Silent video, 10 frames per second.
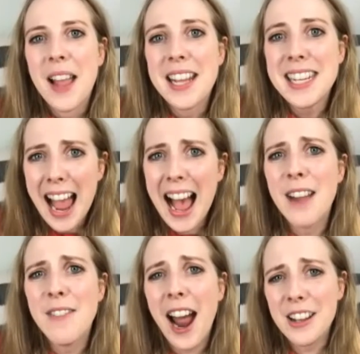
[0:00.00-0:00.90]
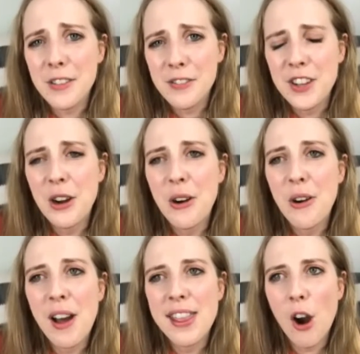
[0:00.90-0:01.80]
yeah, I've had a few.
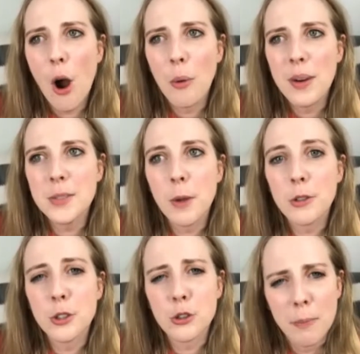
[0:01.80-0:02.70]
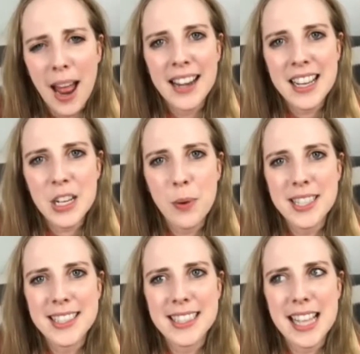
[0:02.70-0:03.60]
They're always most dramatic when it's